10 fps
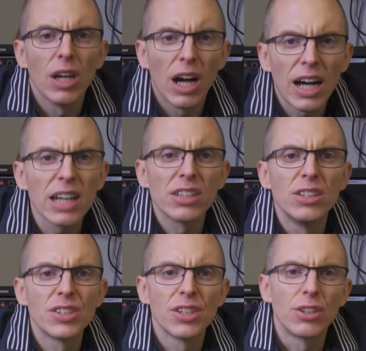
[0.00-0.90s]
I had
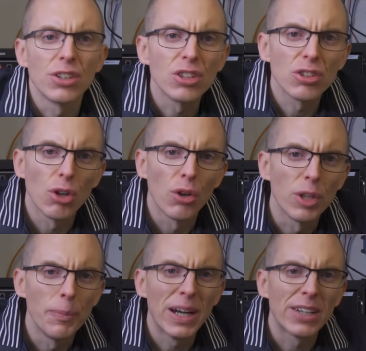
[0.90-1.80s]
considered installing
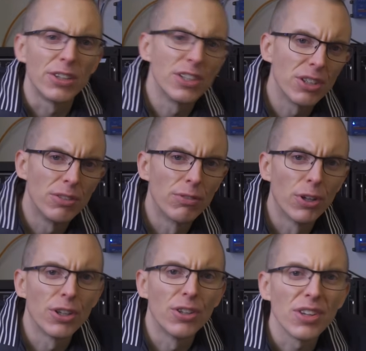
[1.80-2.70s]
the batteries and
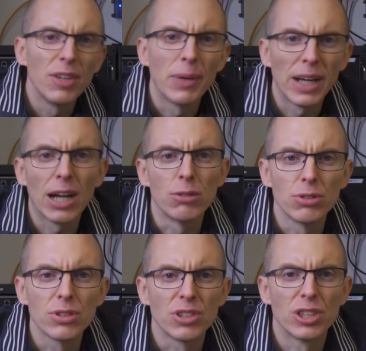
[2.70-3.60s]
inverters in my house
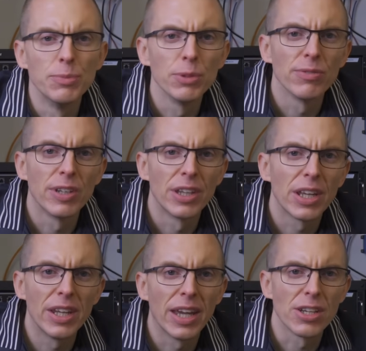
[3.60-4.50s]
to simplify the
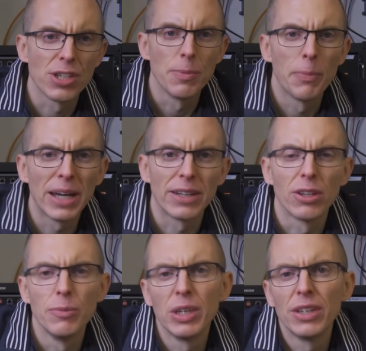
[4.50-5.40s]
connection back to
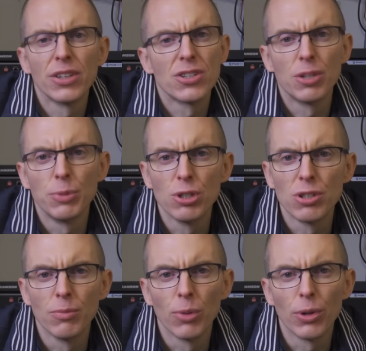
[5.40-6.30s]
the main
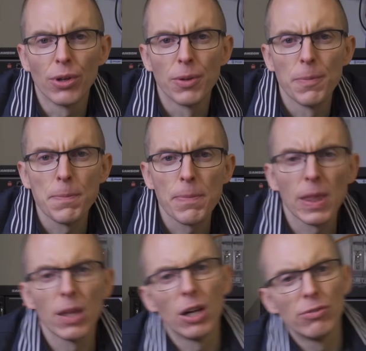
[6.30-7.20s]
distribution board.
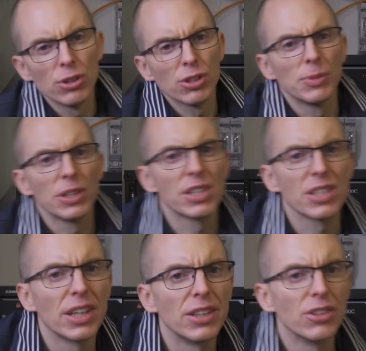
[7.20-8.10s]
I've ultimately
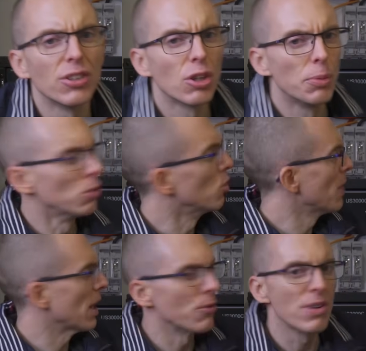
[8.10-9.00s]
decided to put them
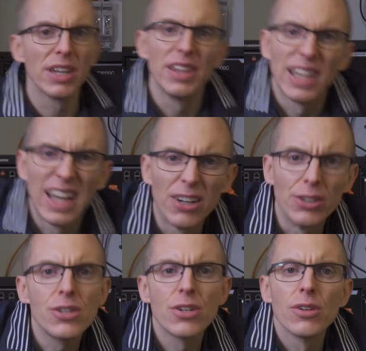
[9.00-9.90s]
out in the
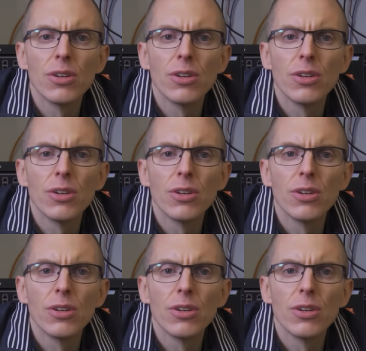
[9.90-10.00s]
garage.